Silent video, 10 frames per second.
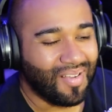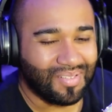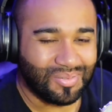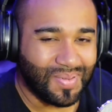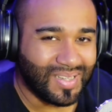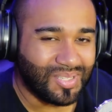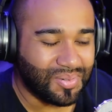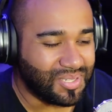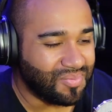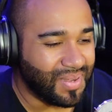I was
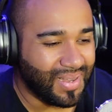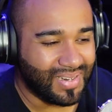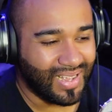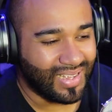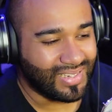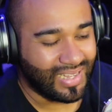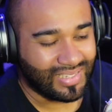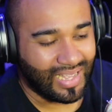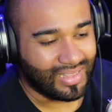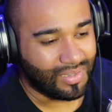messing with you, man.
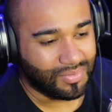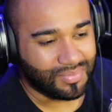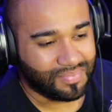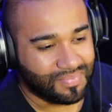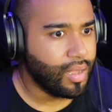I love it.